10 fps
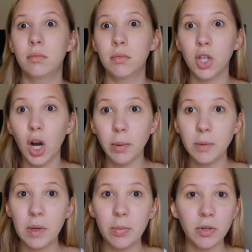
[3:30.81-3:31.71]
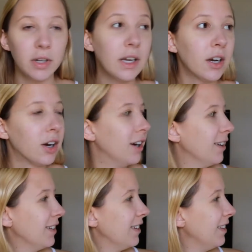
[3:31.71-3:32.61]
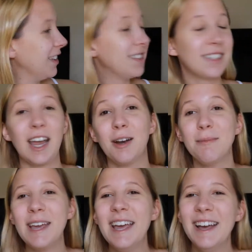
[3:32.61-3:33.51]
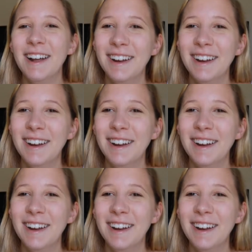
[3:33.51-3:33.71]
The garbage people are here. That scared me.